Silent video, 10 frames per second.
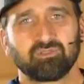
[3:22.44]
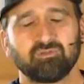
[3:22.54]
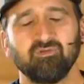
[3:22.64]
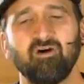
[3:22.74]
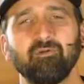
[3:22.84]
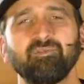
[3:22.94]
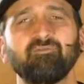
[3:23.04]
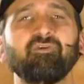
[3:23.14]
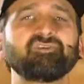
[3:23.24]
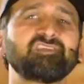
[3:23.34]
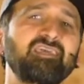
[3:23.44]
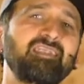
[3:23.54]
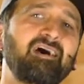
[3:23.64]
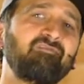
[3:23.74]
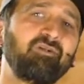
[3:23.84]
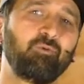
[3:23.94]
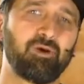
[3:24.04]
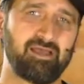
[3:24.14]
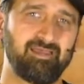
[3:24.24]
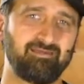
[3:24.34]
develop diversity in every
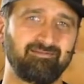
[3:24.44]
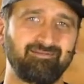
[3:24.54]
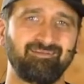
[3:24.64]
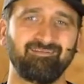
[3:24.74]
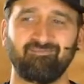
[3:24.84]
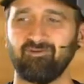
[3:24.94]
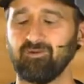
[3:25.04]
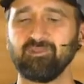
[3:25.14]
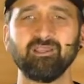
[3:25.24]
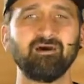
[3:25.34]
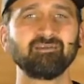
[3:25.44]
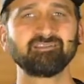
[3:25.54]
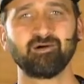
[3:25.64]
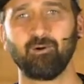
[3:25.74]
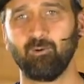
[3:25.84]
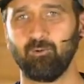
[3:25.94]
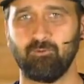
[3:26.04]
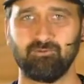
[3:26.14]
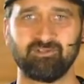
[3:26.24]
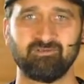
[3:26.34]
way, from young to
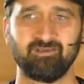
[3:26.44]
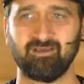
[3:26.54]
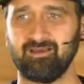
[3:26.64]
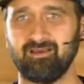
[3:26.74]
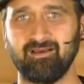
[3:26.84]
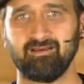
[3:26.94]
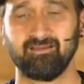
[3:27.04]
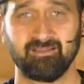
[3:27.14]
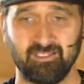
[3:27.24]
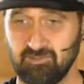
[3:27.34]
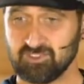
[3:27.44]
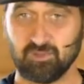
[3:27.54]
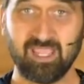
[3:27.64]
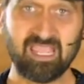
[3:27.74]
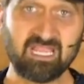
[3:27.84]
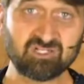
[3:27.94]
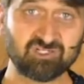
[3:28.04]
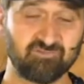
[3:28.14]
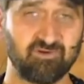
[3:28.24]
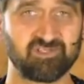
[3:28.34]
old? So age
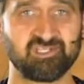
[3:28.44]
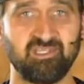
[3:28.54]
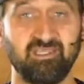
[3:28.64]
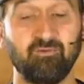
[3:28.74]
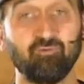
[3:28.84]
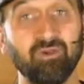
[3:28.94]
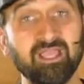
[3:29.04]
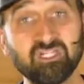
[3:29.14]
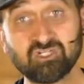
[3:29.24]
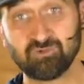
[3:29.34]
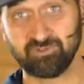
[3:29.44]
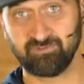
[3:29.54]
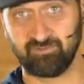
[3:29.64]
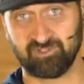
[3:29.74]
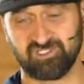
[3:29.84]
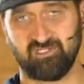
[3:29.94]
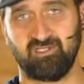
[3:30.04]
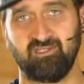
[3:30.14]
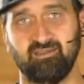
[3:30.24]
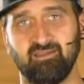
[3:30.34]
diversity and racial diversity.
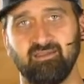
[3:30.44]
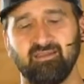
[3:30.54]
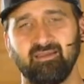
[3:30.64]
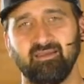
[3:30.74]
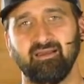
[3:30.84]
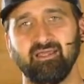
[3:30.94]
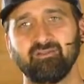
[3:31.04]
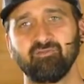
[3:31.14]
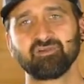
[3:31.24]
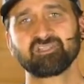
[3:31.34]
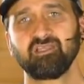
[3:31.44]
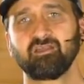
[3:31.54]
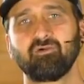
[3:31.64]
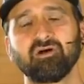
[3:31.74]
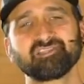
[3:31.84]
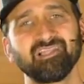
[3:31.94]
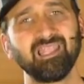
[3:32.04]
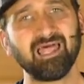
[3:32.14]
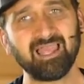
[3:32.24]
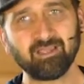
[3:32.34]
Diversity across
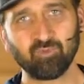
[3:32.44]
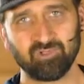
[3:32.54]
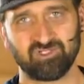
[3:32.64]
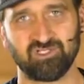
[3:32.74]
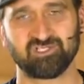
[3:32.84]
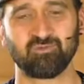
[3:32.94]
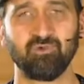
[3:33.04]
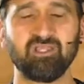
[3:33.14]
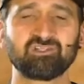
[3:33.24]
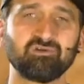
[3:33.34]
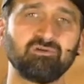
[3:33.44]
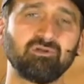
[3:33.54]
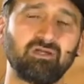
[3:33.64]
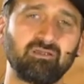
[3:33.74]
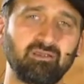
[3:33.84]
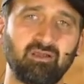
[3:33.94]
languages and racial